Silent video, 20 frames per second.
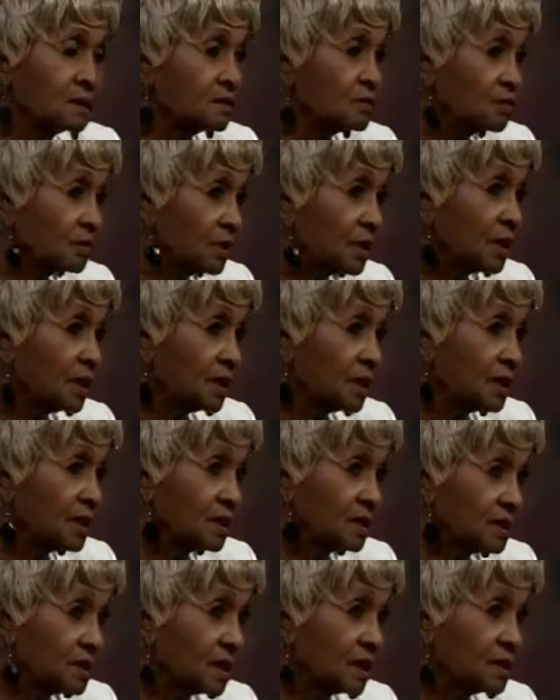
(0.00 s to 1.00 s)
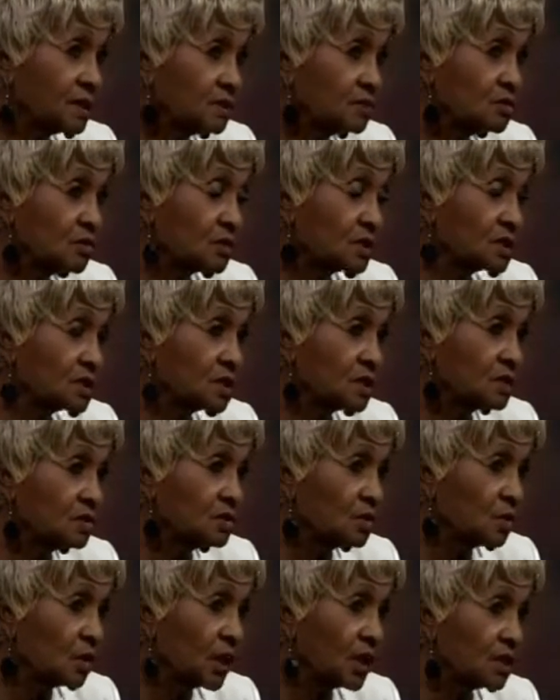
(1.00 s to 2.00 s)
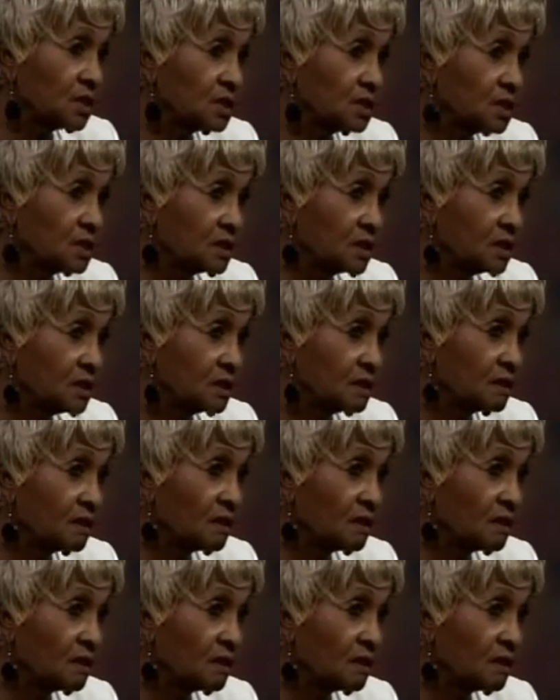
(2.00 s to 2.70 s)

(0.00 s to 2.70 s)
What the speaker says: we're in a dangerous situation here